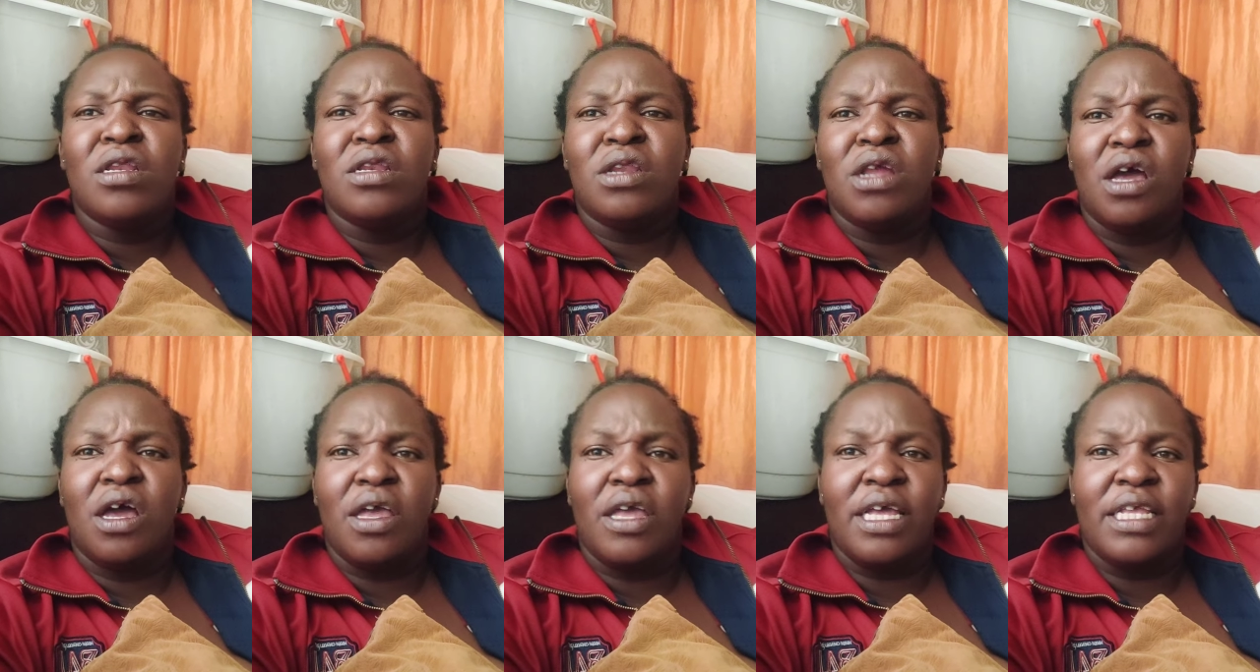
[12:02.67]

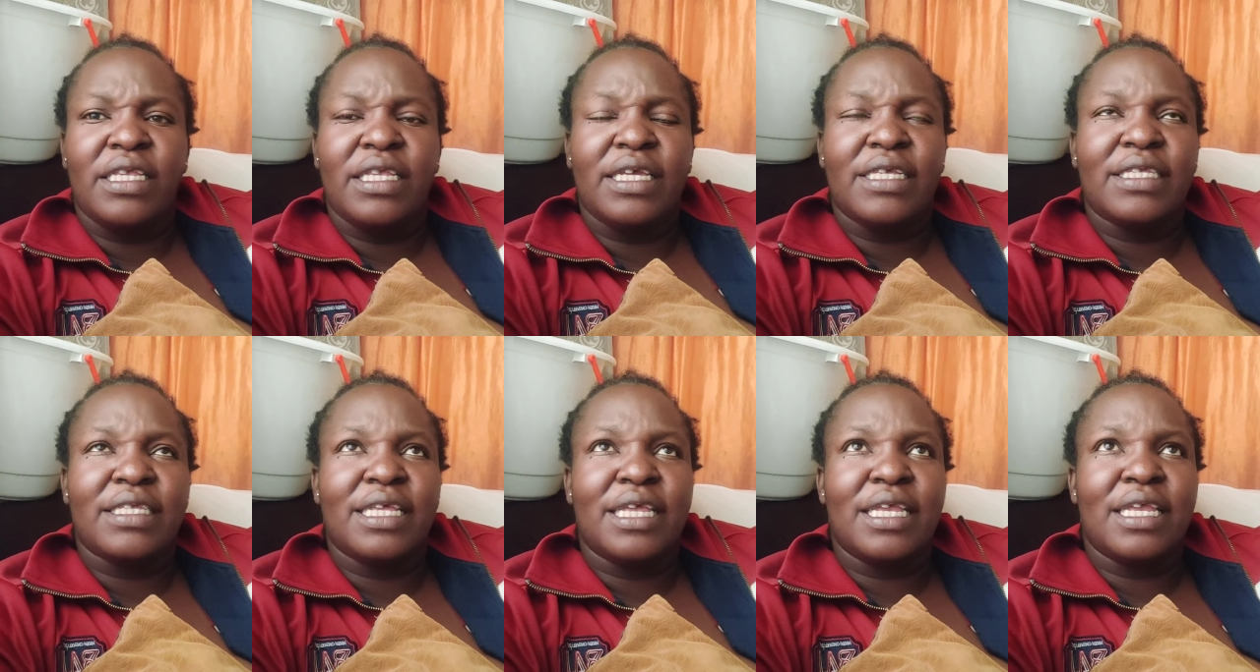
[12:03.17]
No, you're
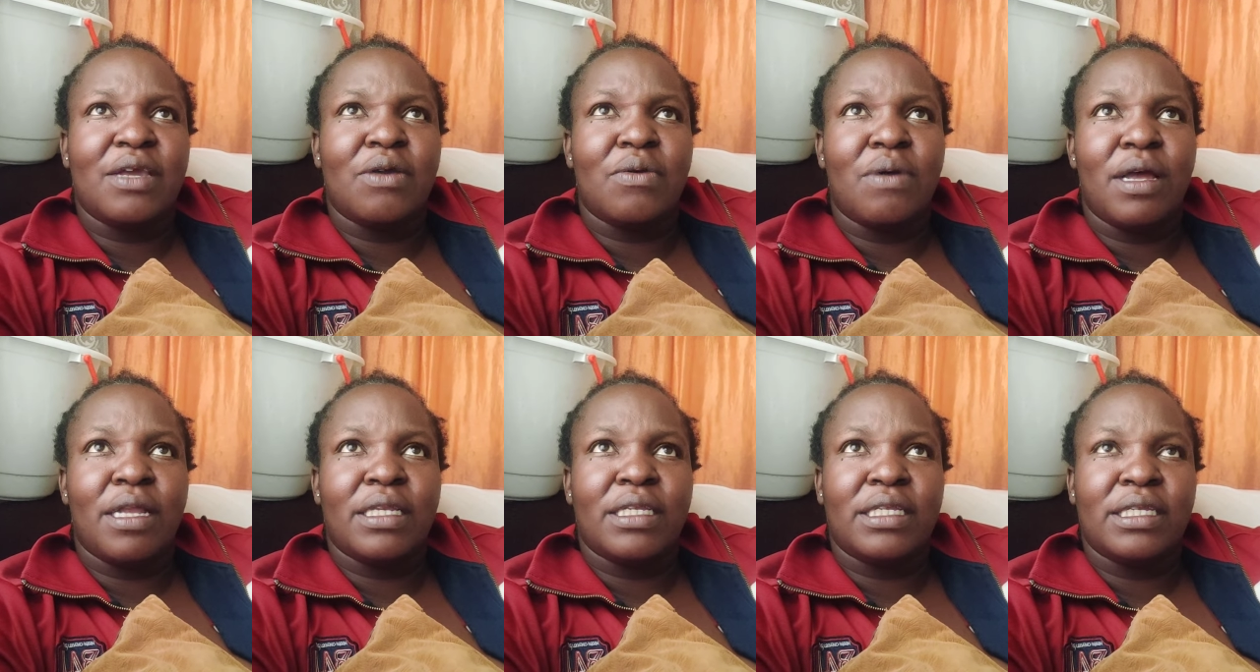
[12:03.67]
just telling
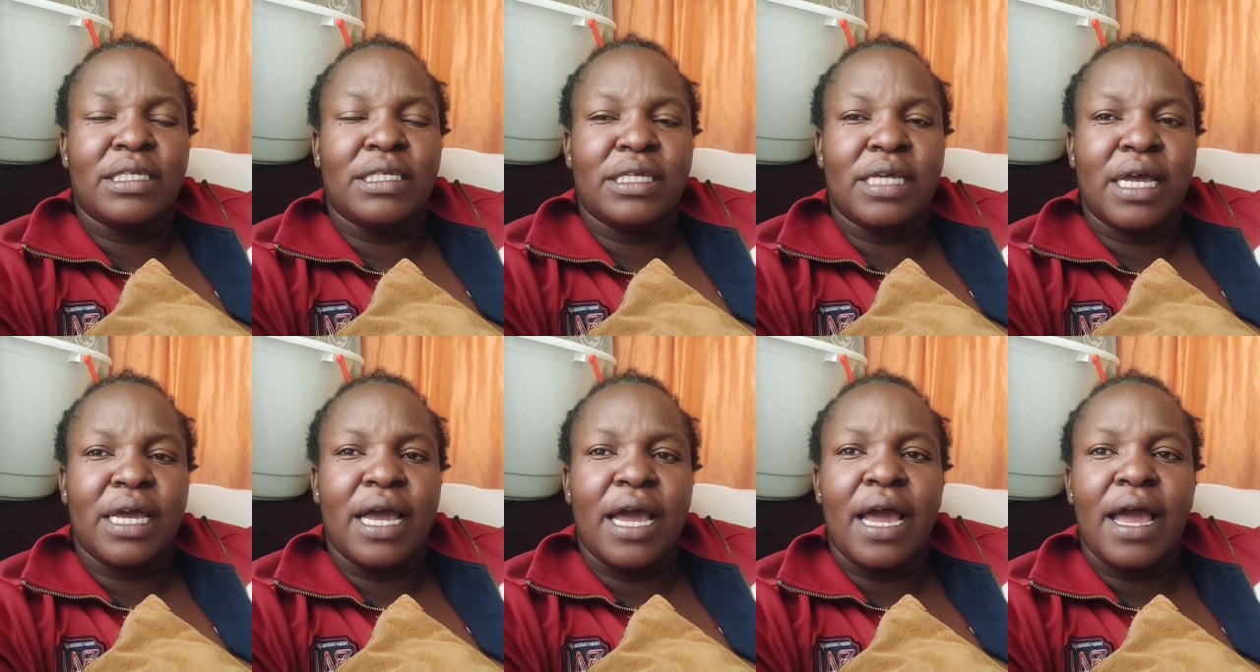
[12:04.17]
one teacher.